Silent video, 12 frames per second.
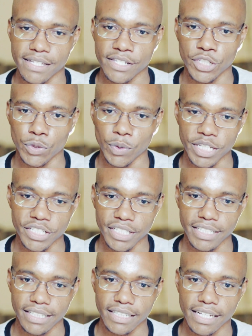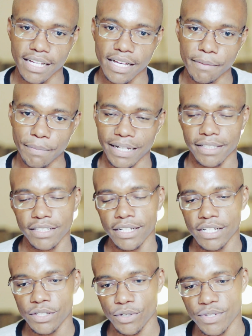the situation, but
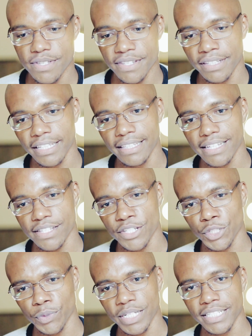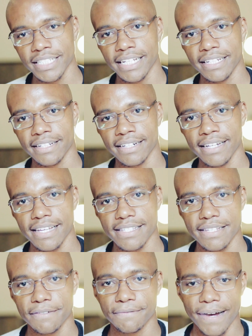don't sit in the situation and
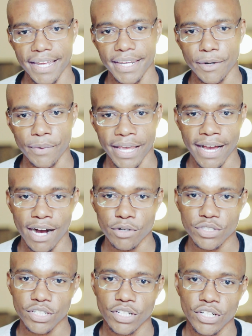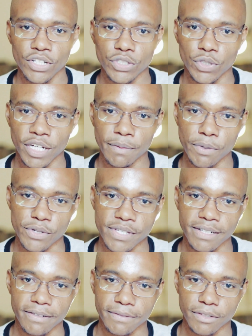relax. Find a way out to help
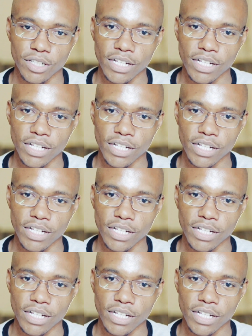yourself.